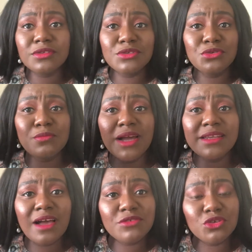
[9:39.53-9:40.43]
you might
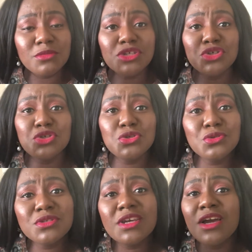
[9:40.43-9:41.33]
have some
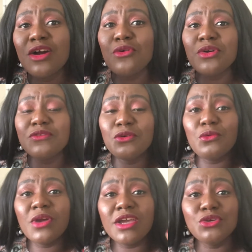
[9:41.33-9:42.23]
issues with the
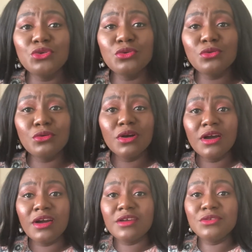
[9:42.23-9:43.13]
way you
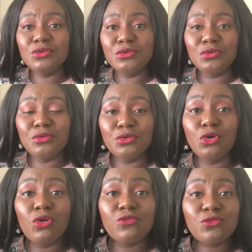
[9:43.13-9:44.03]

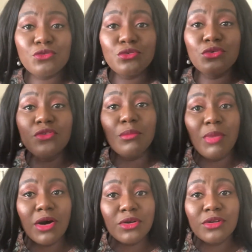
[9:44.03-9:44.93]
go through the
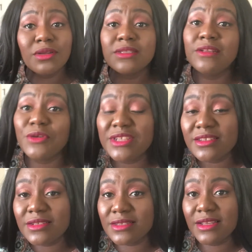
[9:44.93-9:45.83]
bottle. Granted,
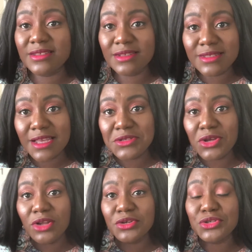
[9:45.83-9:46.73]
it's less than
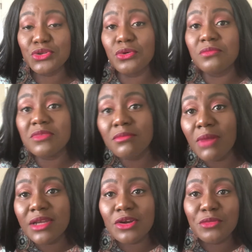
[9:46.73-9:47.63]
$10, so it
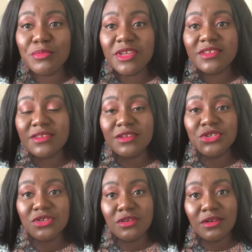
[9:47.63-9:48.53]
might not be
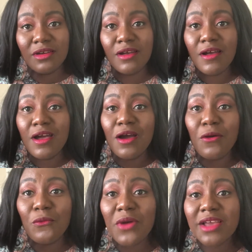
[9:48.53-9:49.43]
such a
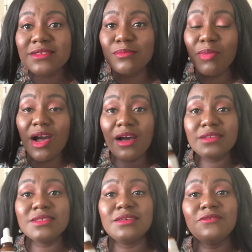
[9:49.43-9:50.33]
waste,
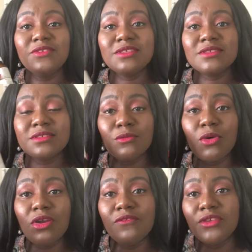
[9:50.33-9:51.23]
but if this is
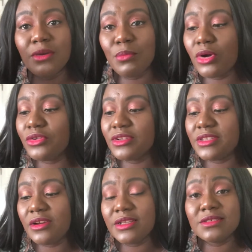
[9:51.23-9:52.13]
one of the product
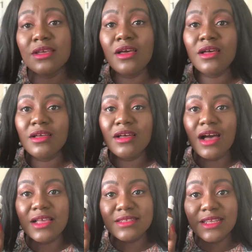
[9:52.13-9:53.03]
that
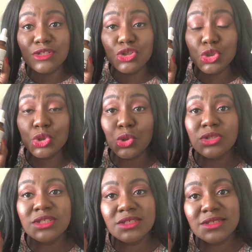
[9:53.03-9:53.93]
has like the
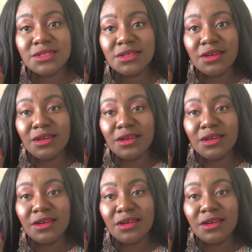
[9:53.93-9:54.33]
shortest